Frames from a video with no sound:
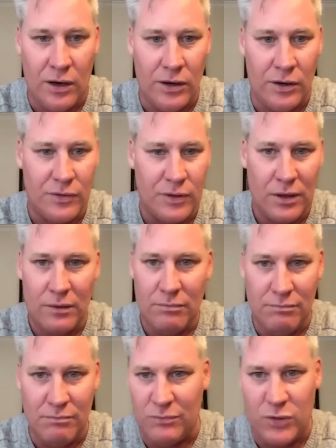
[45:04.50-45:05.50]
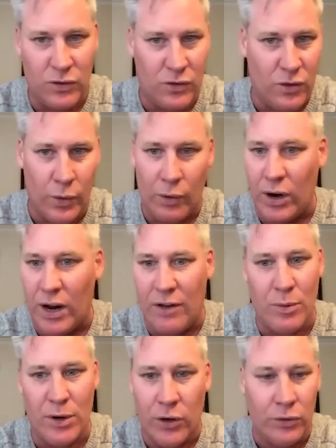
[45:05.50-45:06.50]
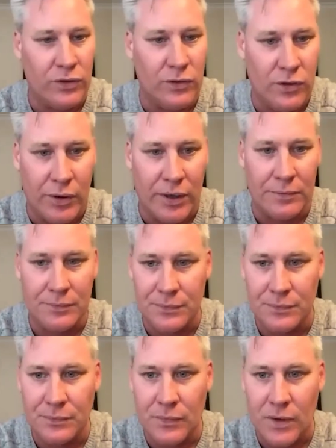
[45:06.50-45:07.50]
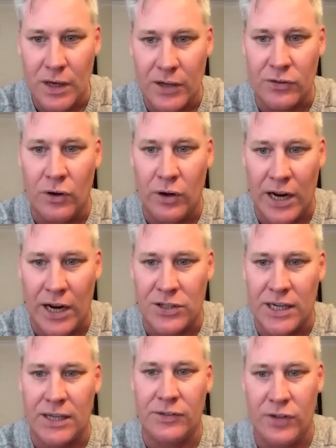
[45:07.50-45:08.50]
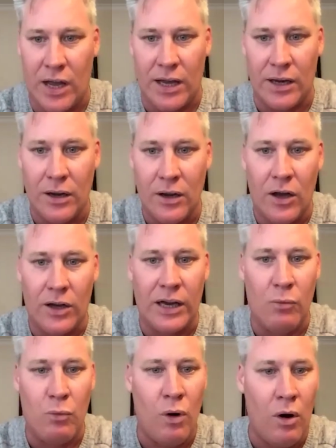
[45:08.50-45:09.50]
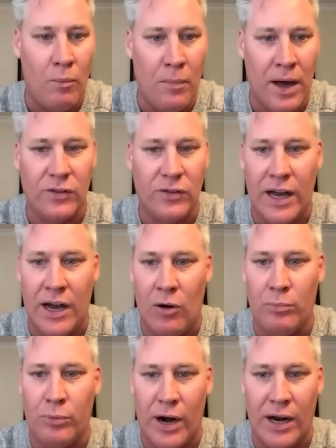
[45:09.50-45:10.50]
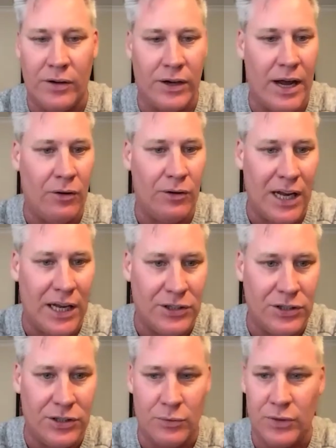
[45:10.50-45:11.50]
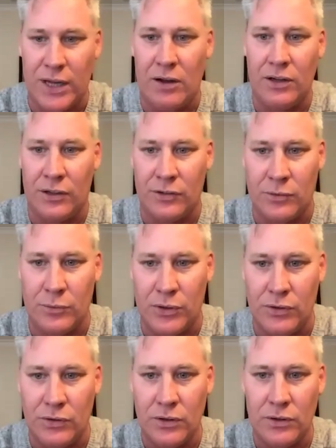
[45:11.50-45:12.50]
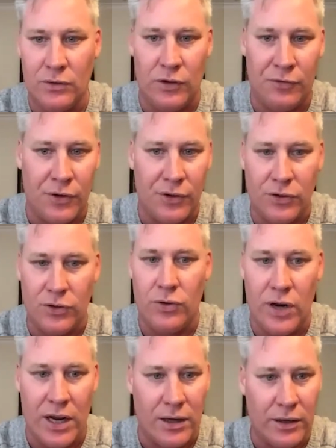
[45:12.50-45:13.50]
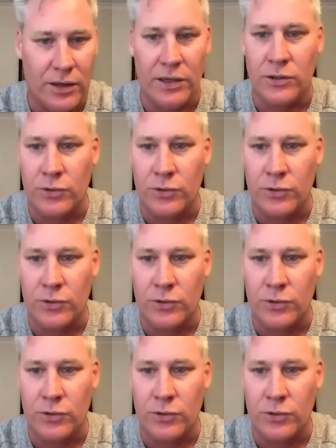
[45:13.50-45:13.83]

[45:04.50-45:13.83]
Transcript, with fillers: kind of just doing what everybody else is doing. It's not actually saying, okay, what makes our brand and our relationship with our customers different, unique,